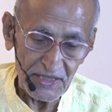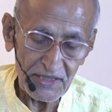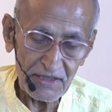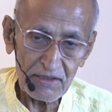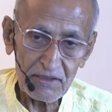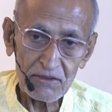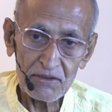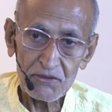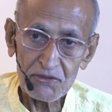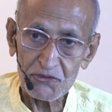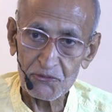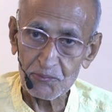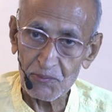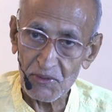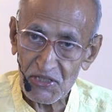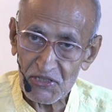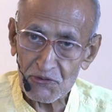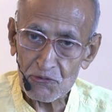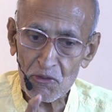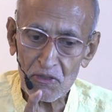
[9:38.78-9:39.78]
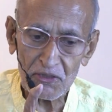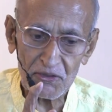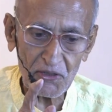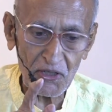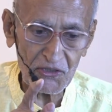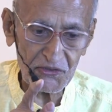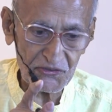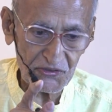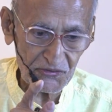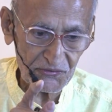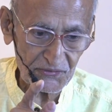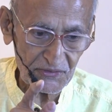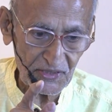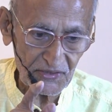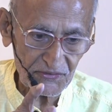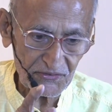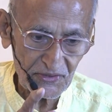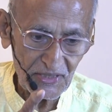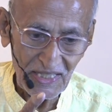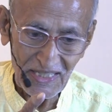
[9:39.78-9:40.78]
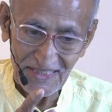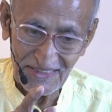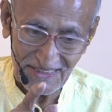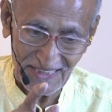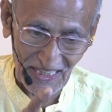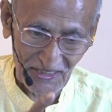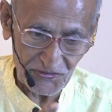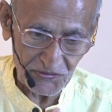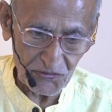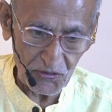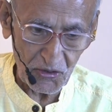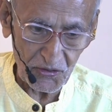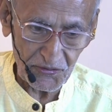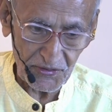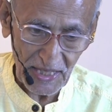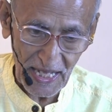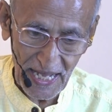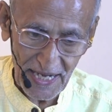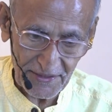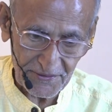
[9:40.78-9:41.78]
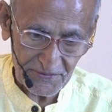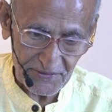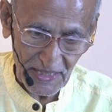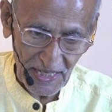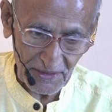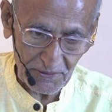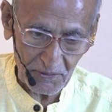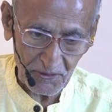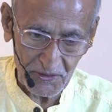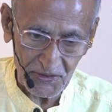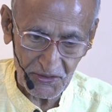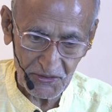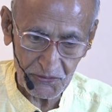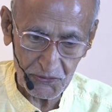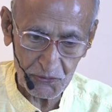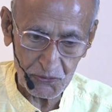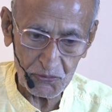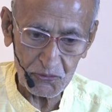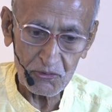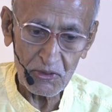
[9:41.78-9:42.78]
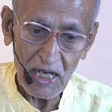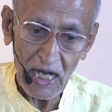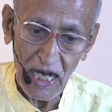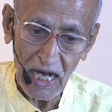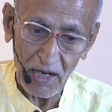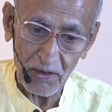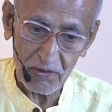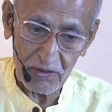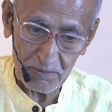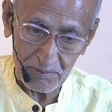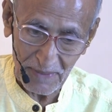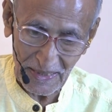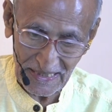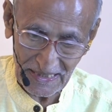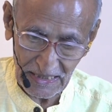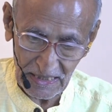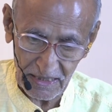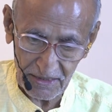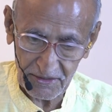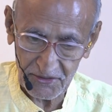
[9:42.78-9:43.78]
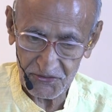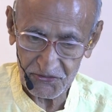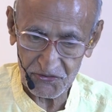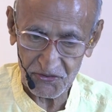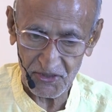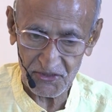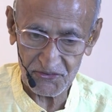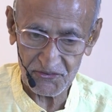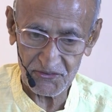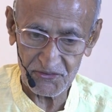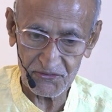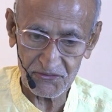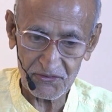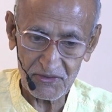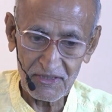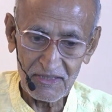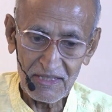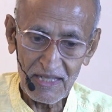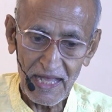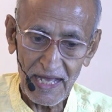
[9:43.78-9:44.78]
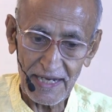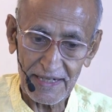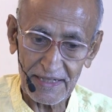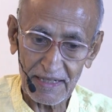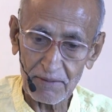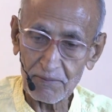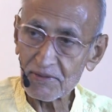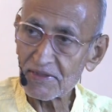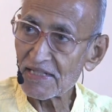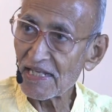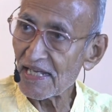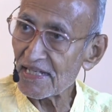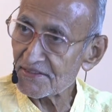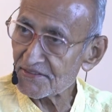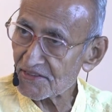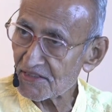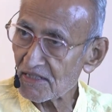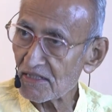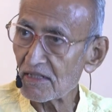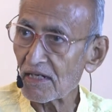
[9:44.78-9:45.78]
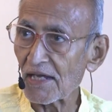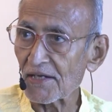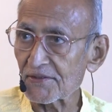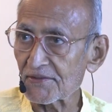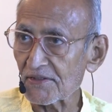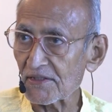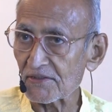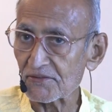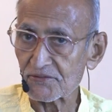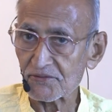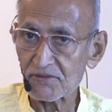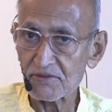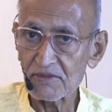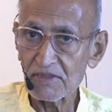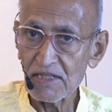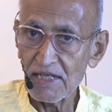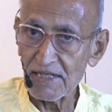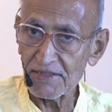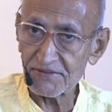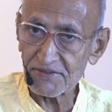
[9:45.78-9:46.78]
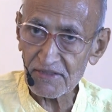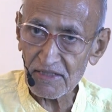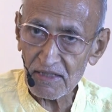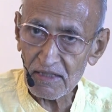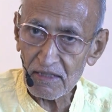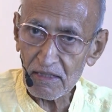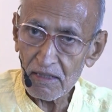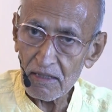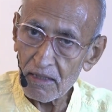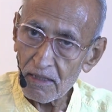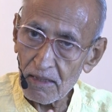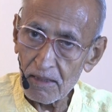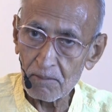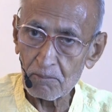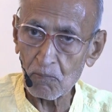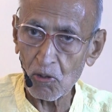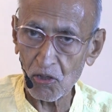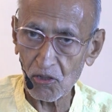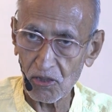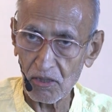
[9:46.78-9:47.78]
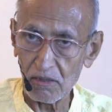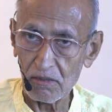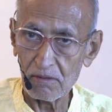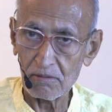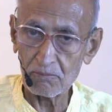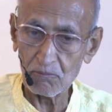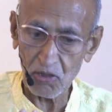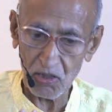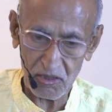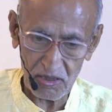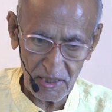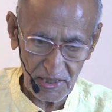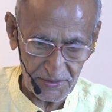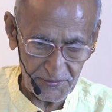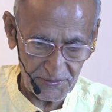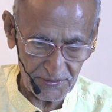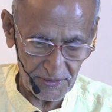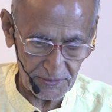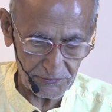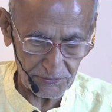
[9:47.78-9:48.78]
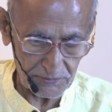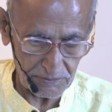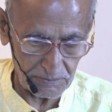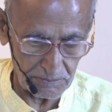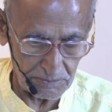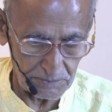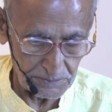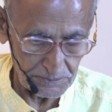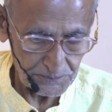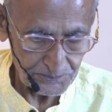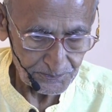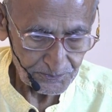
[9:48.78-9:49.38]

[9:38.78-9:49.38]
the spiritual consciousness does not act according to our mental constructions and our ethical ideas, ethical, moral ideas.